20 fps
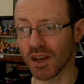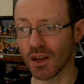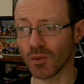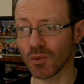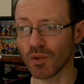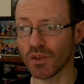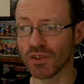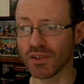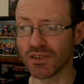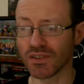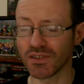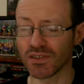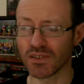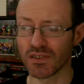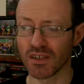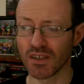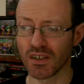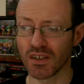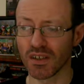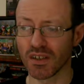I was
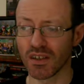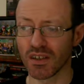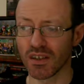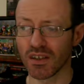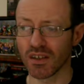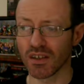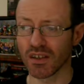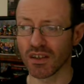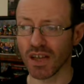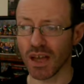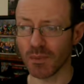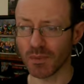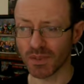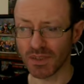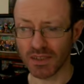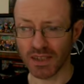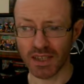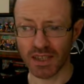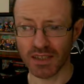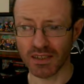
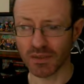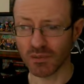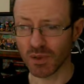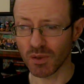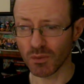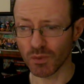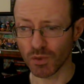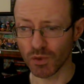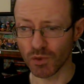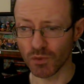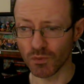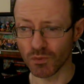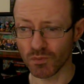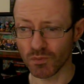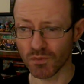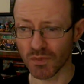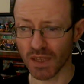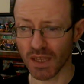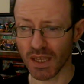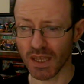upstairs in my
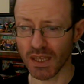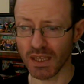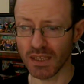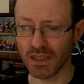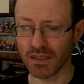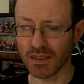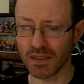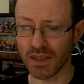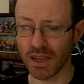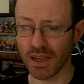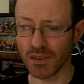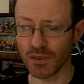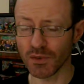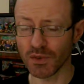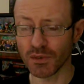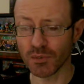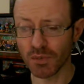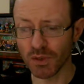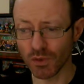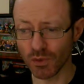room, and uh, there
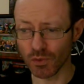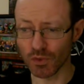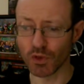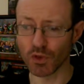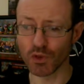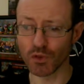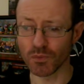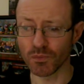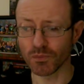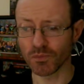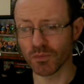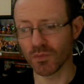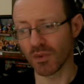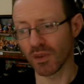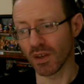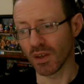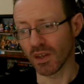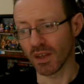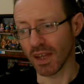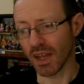was a middle room,
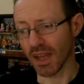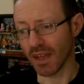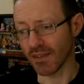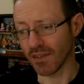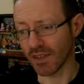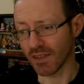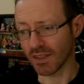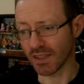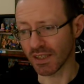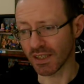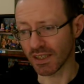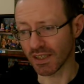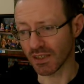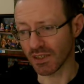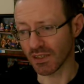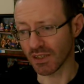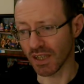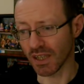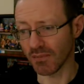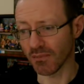and then the
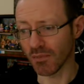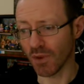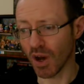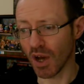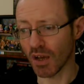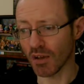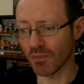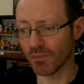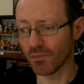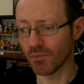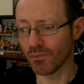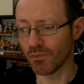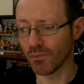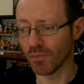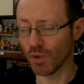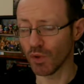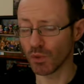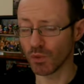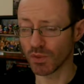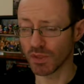kitchen, and my
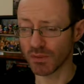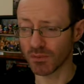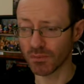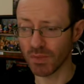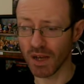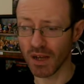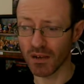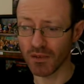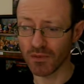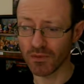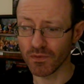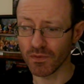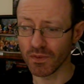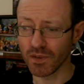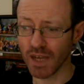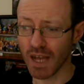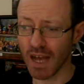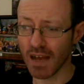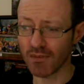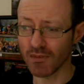room was above
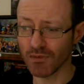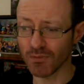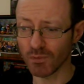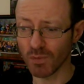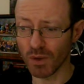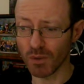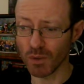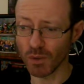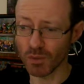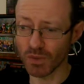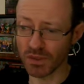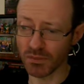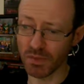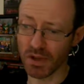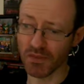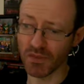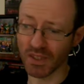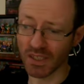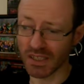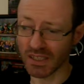half. Of my room was
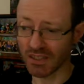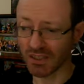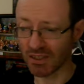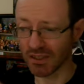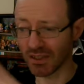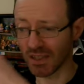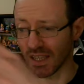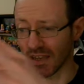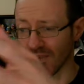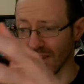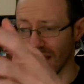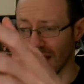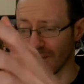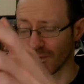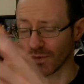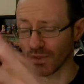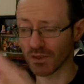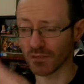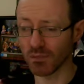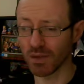above the kitchen, and the other
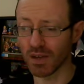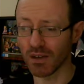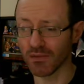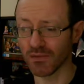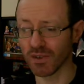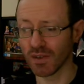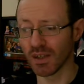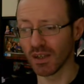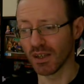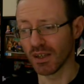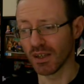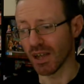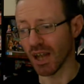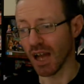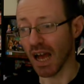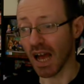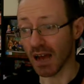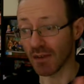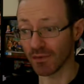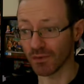half was above
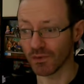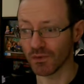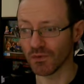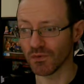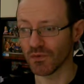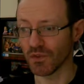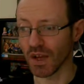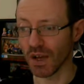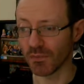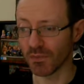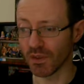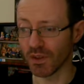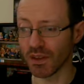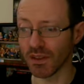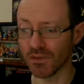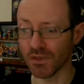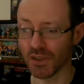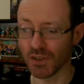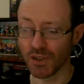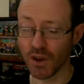half of um,
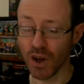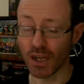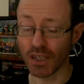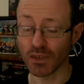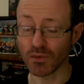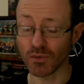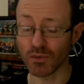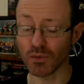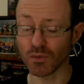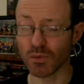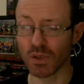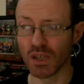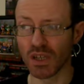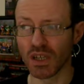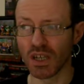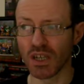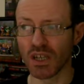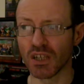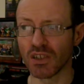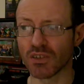the, the dining room.
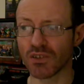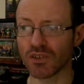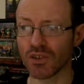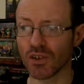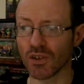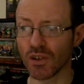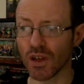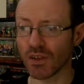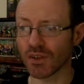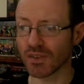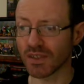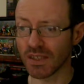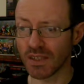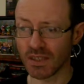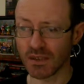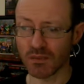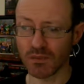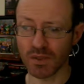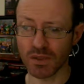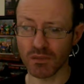So I was
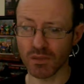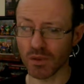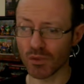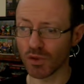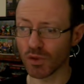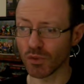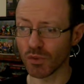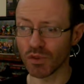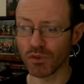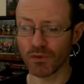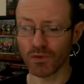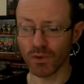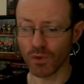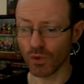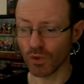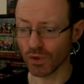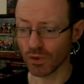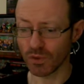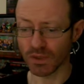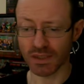sitting in my room on the
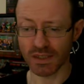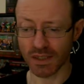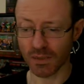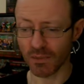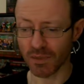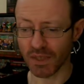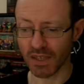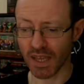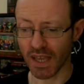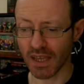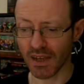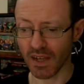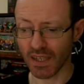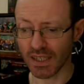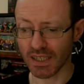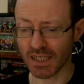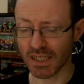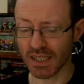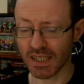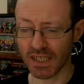floor doing something, and I
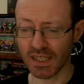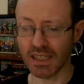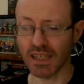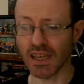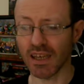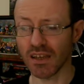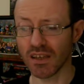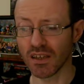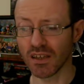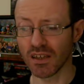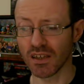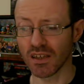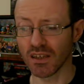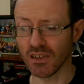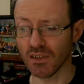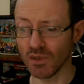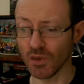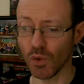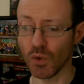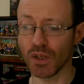could hear
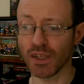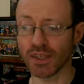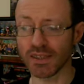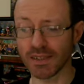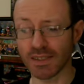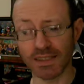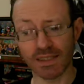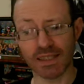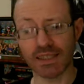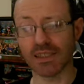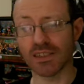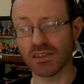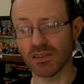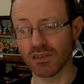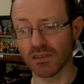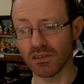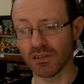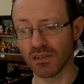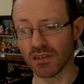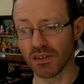noise in the
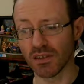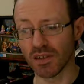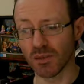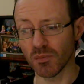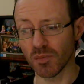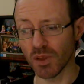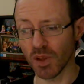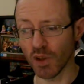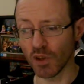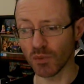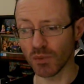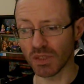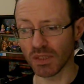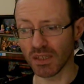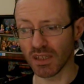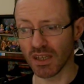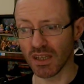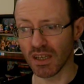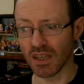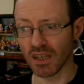kitchen below
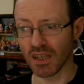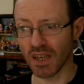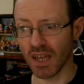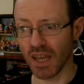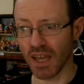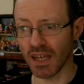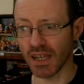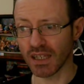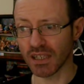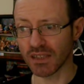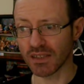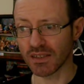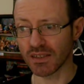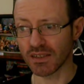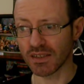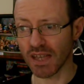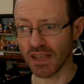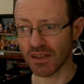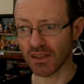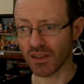me and it
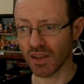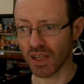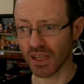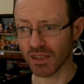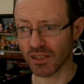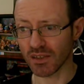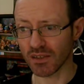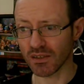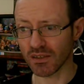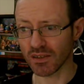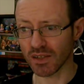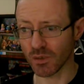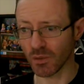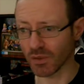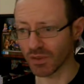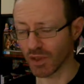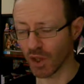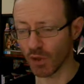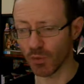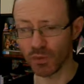sounded like
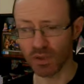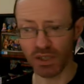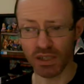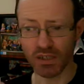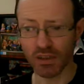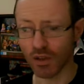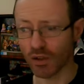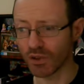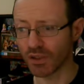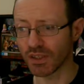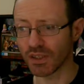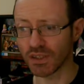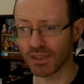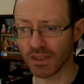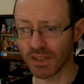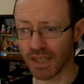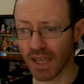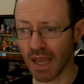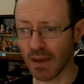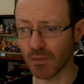someone was opening and
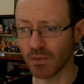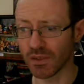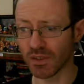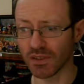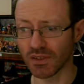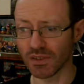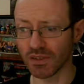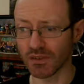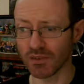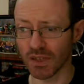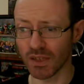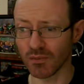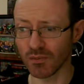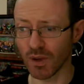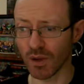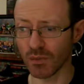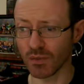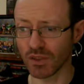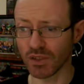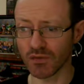closing the cabinets and, and
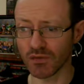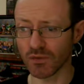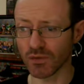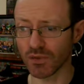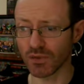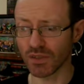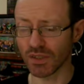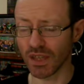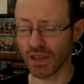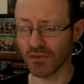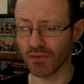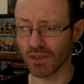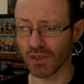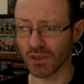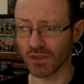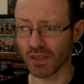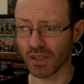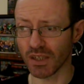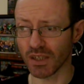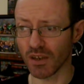rummaging through stuff. And I
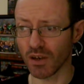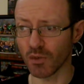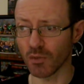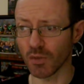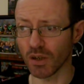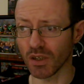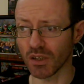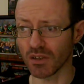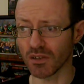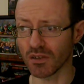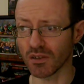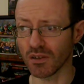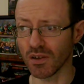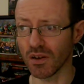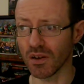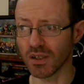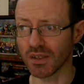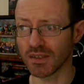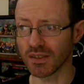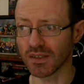was like, oh my
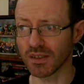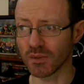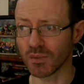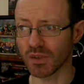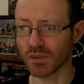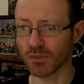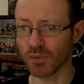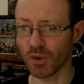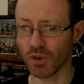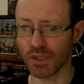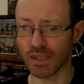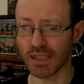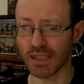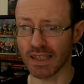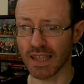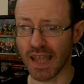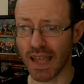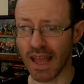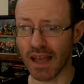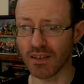God, someone's broken into
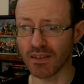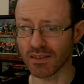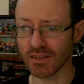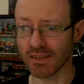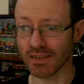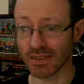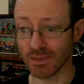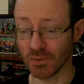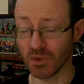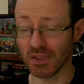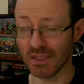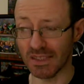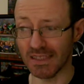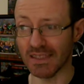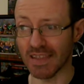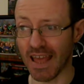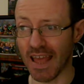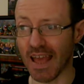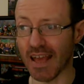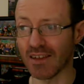the house. There's someone
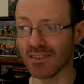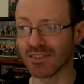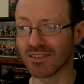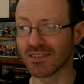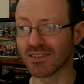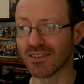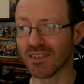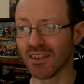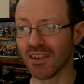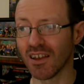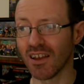in the house.